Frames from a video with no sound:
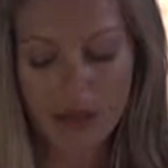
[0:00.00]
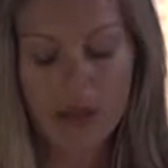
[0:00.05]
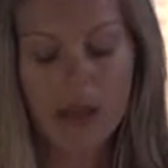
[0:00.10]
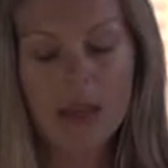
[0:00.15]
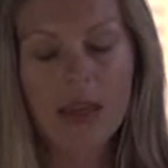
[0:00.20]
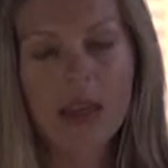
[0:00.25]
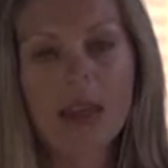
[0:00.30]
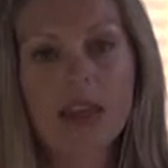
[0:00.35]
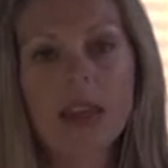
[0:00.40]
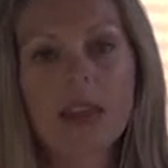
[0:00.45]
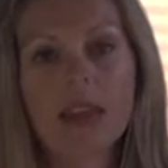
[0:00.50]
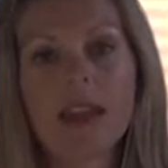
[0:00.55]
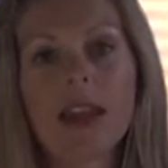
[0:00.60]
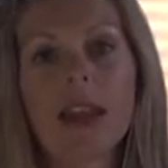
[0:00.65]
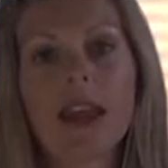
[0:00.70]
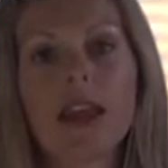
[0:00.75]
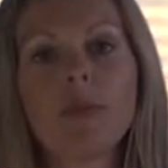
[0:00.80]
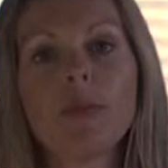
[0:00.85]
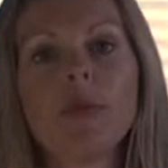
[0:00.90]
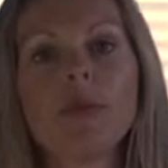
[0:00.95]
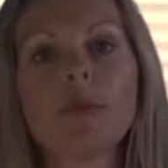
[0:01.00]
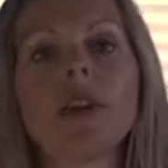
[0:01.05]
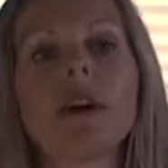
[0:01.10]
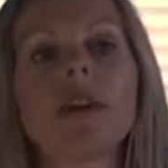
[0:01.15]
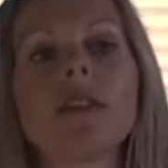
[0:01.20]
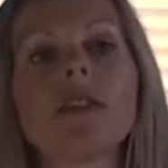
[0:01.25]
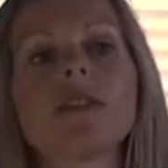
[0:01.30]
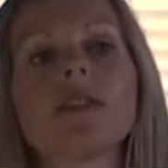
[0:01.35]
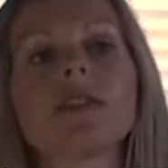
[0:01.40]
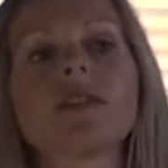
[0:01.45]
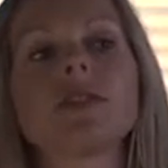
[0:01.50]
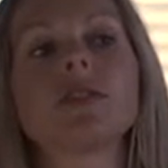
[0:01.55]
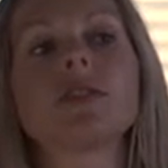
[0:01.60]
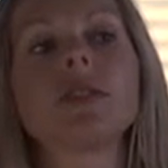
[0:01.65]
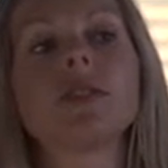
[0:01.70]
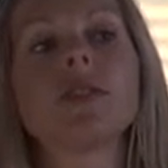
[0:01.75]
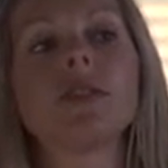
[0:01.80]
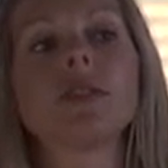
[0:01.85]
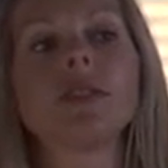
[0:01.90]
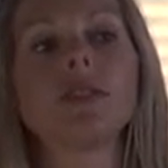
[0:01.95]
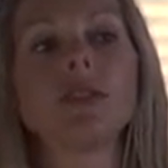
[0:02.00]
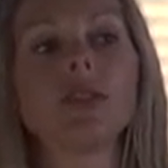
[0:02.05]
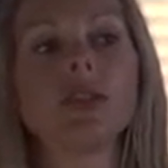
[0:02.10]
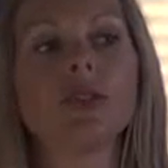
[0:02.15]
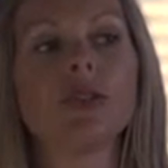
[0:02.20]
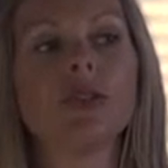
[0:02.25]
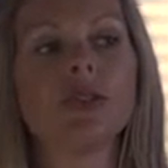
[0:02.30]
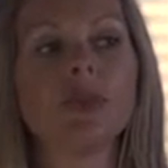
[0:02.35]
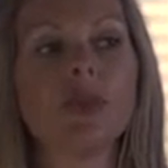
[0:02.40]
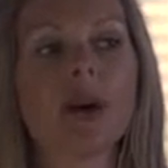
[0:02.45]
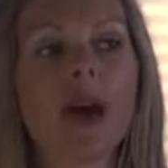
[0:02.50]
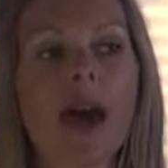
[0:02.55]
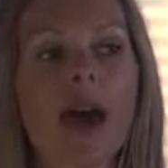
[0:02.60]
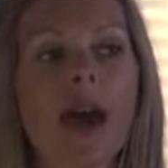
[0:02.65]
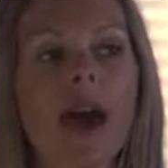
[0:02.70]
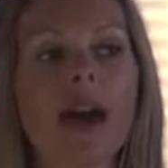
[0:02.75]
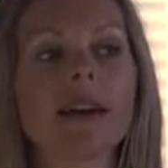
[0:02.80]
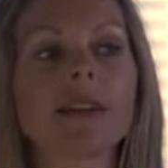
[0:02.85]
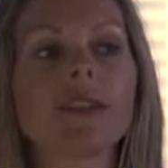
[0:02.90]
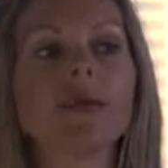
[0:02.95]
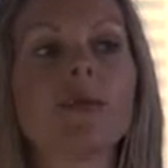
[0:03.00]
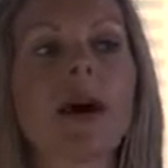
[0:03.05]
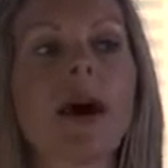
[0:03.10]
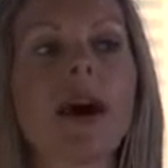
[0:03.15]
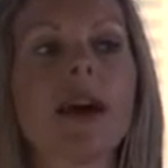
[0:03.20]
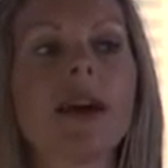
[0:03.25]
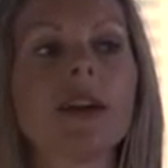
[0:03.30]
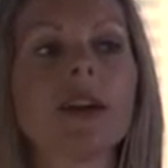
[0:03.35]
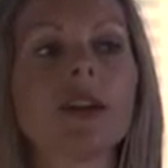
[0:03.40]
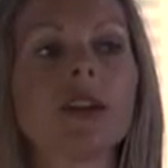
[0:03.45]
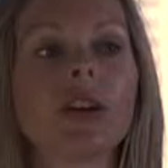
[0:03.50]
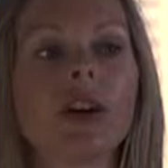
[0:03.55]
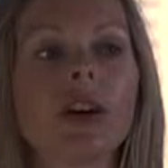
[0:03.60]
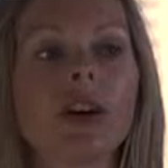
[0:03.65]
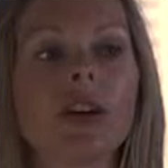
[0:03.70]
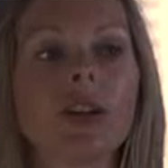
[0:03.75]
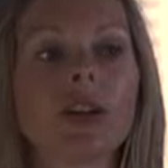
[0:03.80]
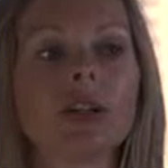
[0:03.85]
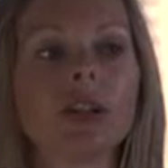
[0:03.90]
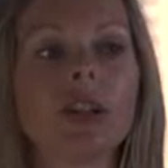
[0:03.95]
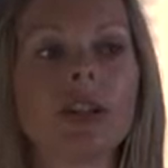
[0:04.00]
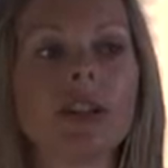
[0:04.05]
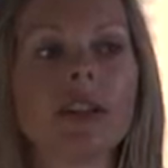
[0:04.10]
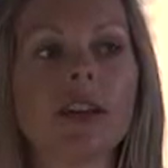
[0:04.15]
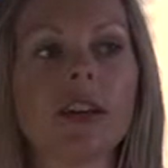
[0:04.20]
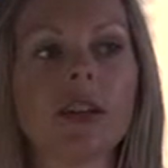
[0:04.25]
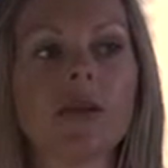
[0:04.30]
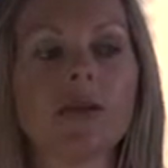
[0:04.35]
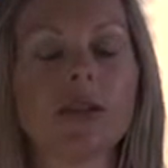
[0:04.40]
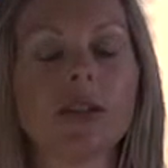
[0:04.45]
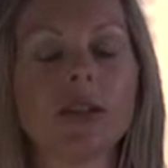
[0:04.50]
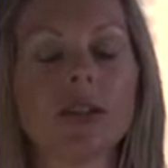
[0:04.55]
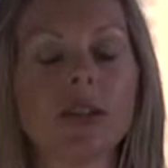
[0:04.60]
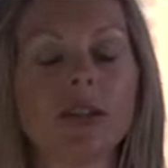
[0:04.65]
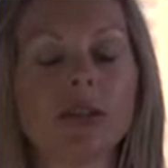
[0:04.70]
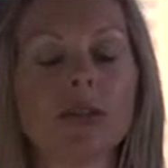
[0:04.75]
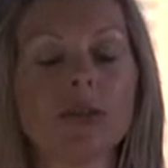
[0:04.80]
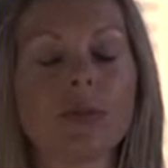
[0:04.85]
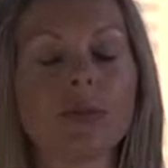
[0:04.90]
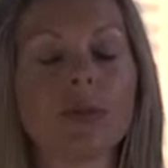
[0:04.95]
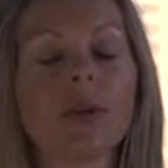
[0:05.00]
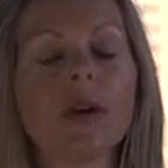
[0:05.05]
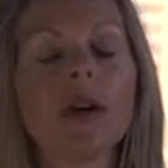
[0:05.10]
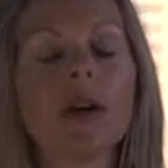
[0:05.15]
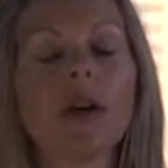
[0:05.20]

He enabled others to act by encouraging them to